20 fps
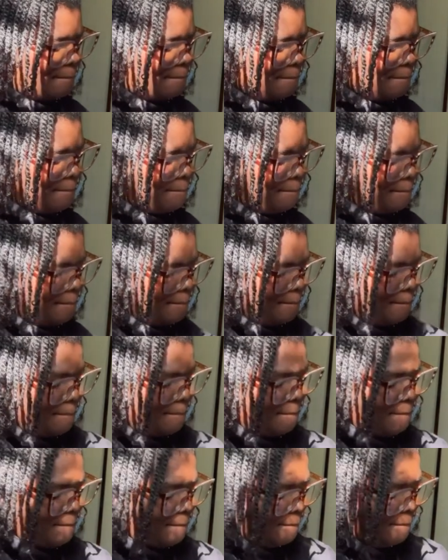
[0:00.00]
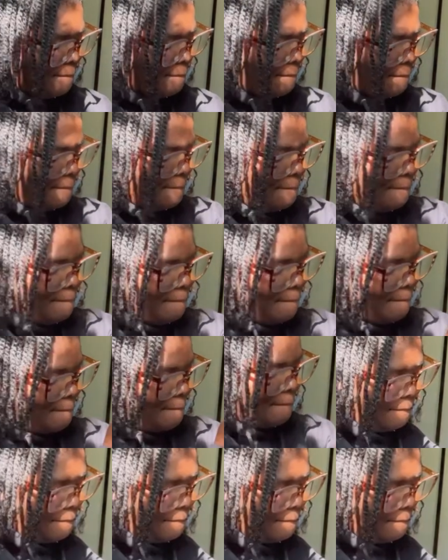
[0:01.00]

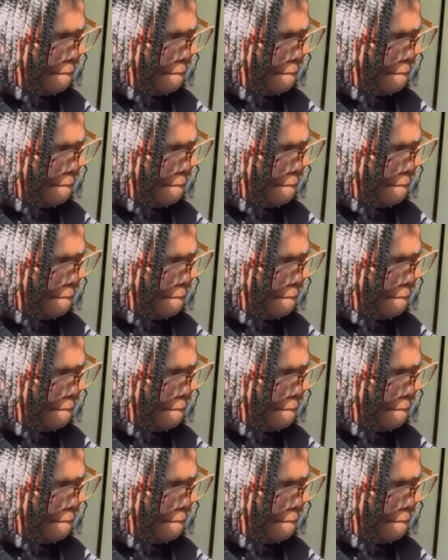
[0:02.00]
No one is speaking in this clip.